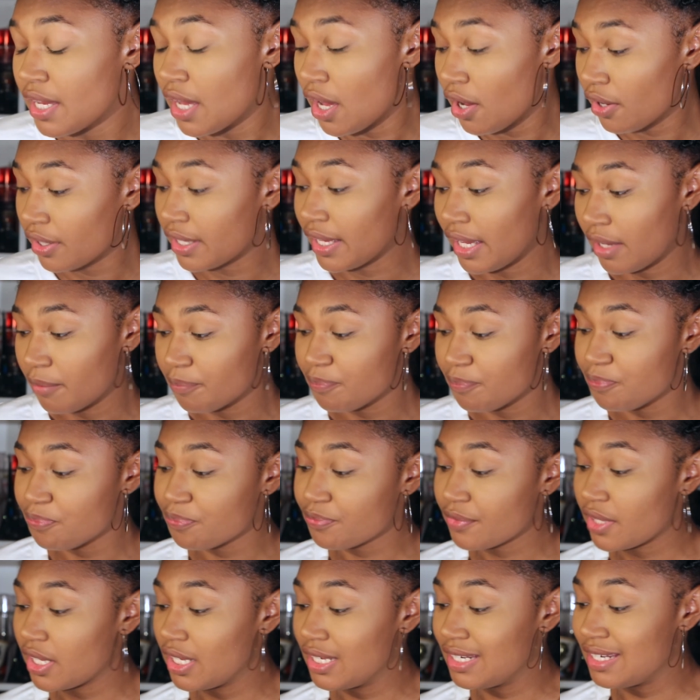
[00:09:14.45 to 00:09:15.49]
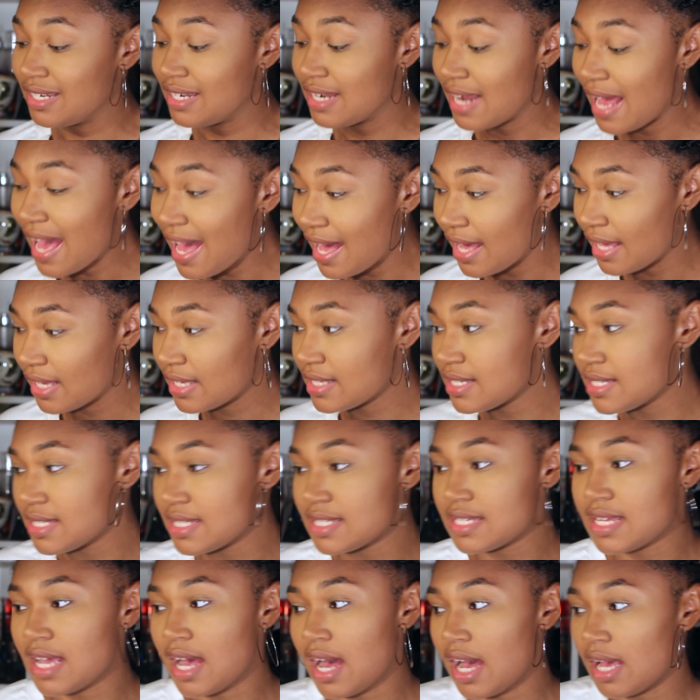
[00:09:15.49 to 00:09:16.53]
Okay,
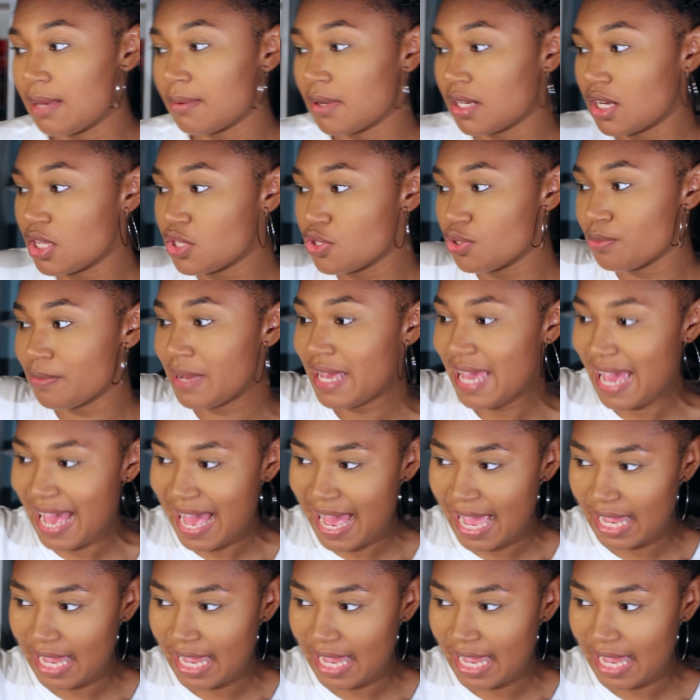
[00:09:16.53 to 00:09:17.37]
next I'm gonna do my